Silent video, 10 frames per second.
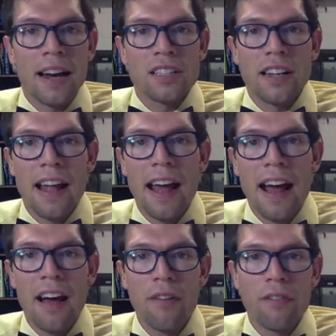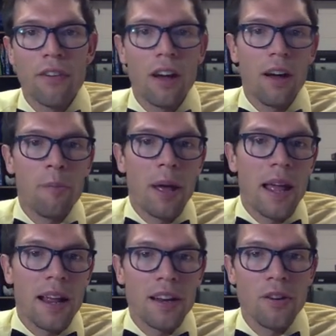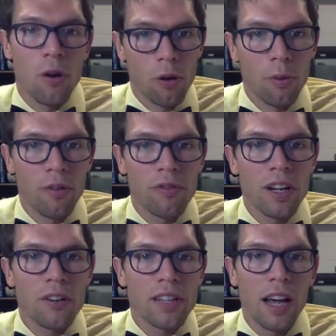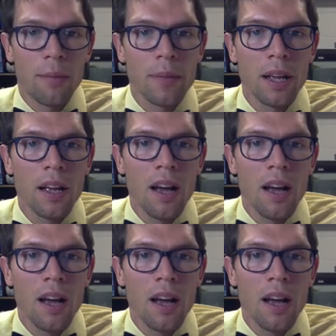actually have a notable phenotype.